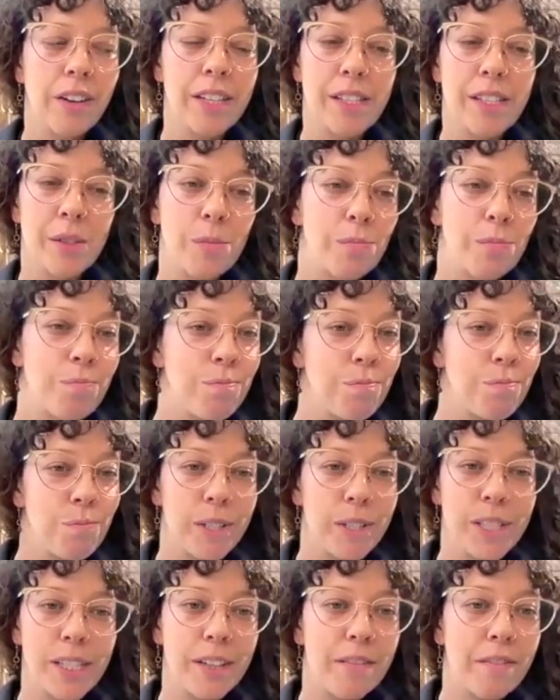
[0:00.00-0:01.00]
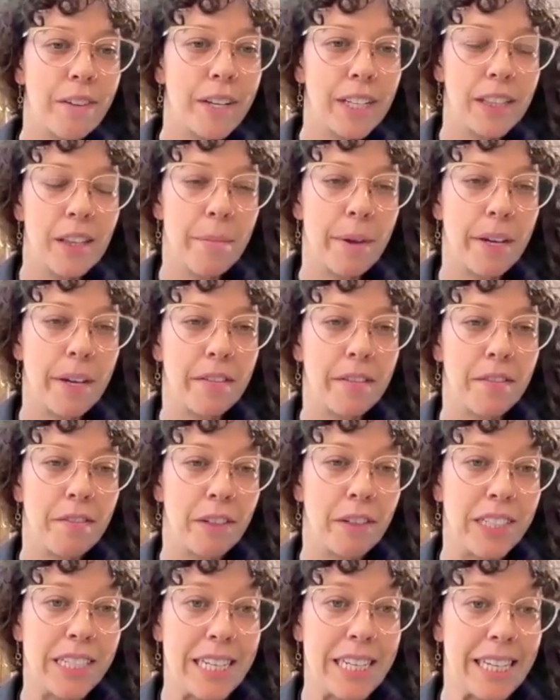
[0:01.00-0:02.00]
Let's invite them in
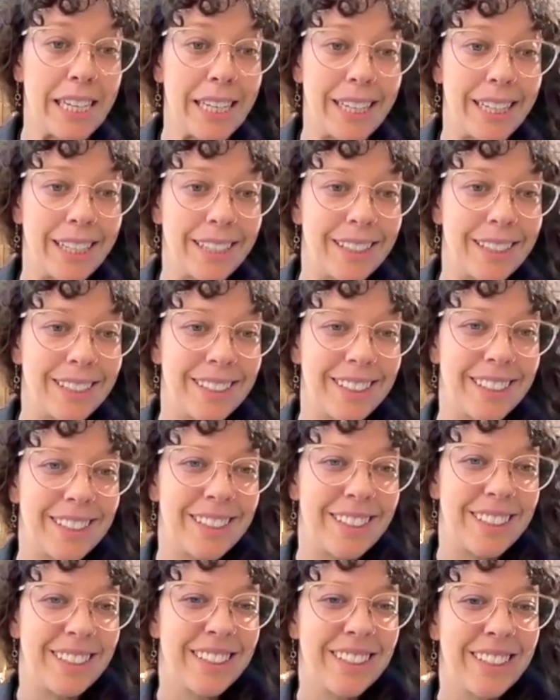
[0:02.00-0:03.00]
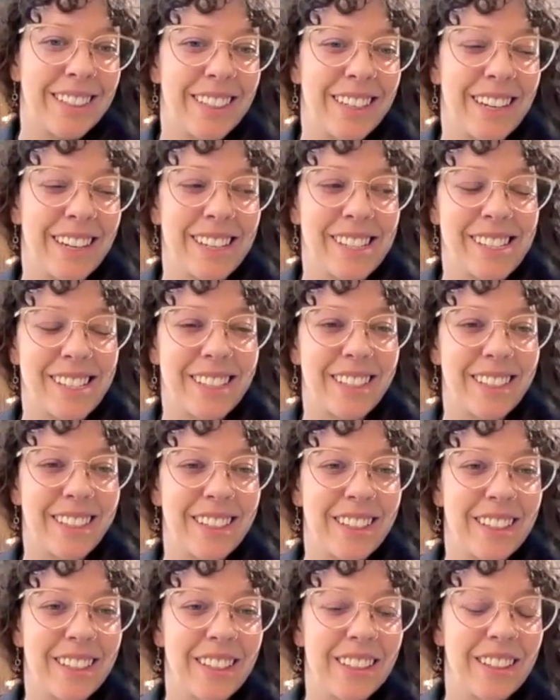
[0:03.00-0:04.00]
for tea as
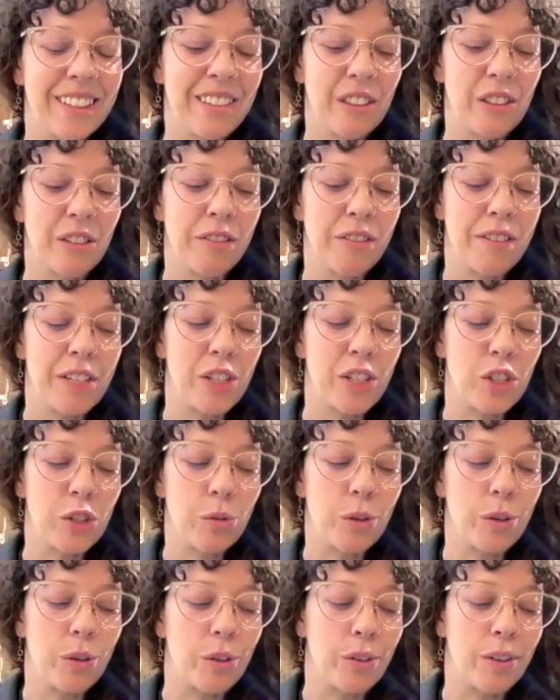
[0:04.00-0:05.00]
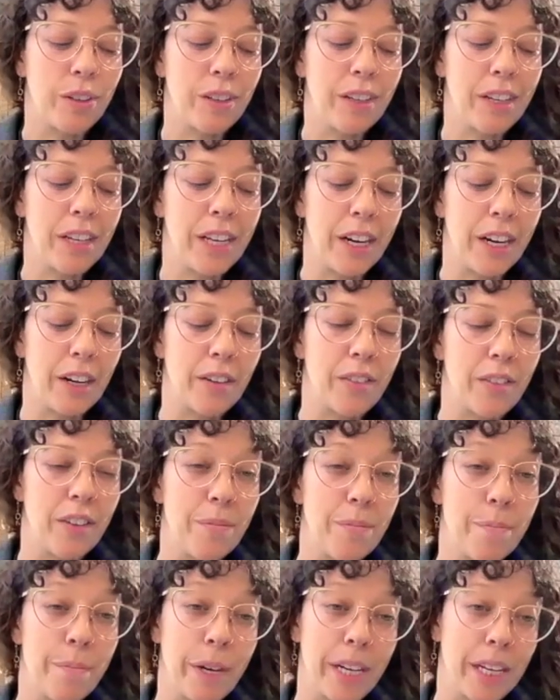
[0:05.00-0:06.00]
a little visual here
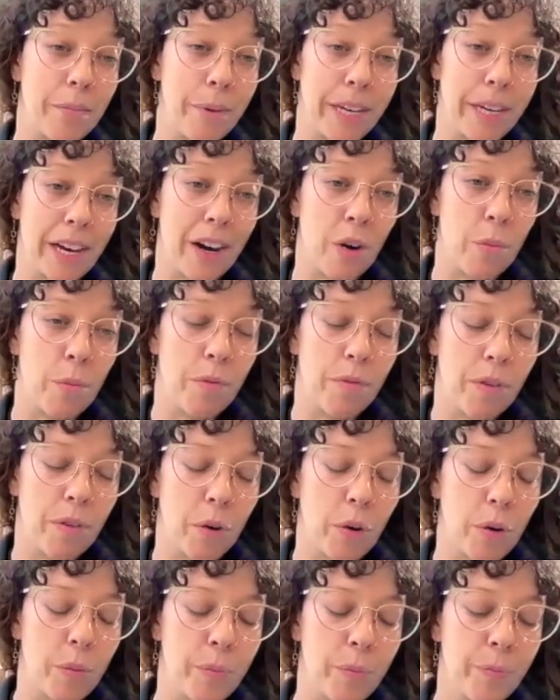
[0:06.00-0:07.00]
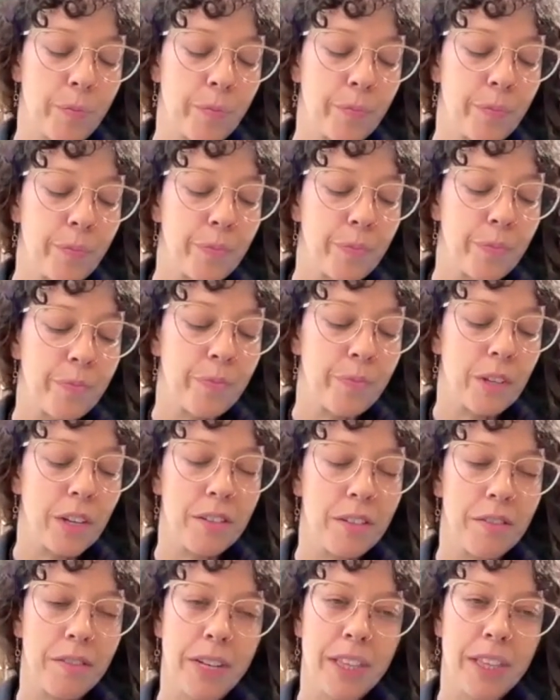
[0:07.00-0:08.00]
that might be helpful.
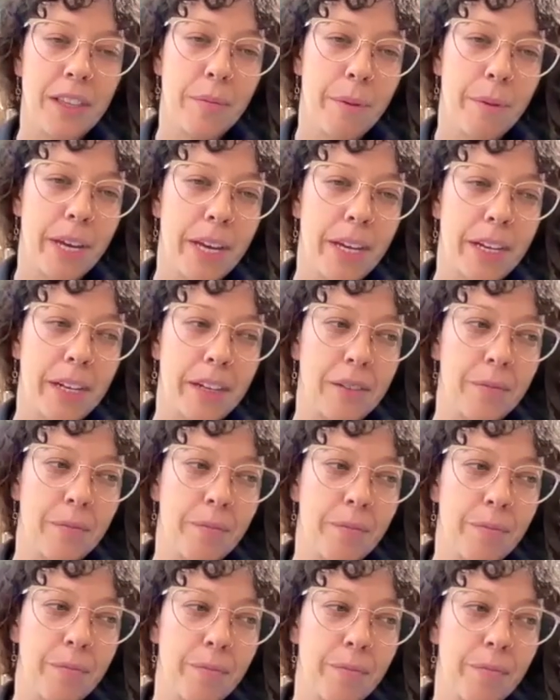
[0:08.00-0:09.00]
Invite them in.